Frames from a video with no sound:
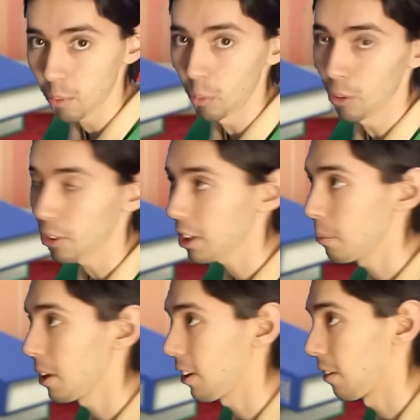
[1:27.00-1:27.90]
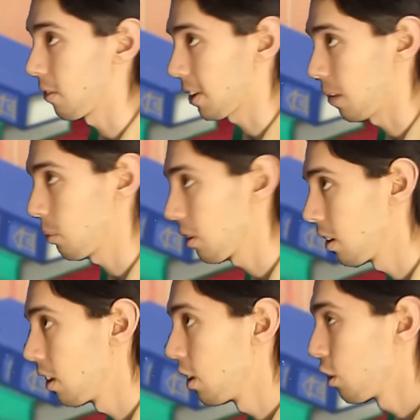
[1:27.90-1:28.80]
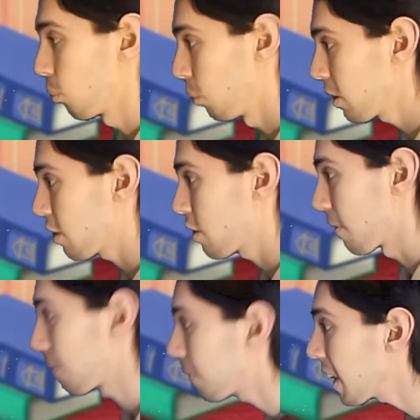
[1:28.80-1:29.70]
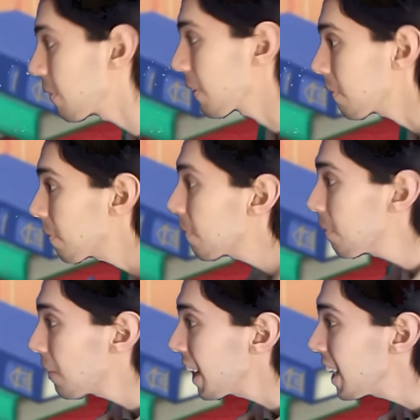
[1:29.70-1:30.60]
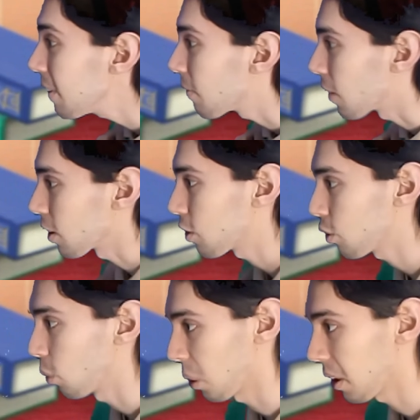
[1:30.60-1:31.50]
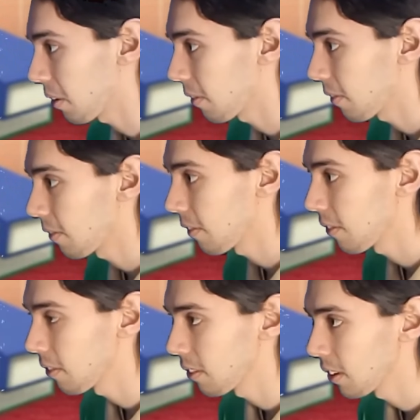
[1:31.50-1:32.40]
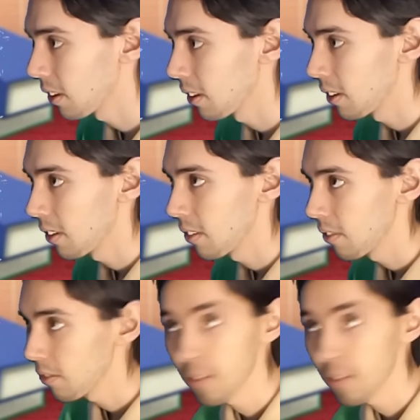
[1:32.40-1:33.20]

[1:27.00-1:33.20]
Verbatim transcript: Well, think about it a hundred times. What is your favorite, favorite story? Bro.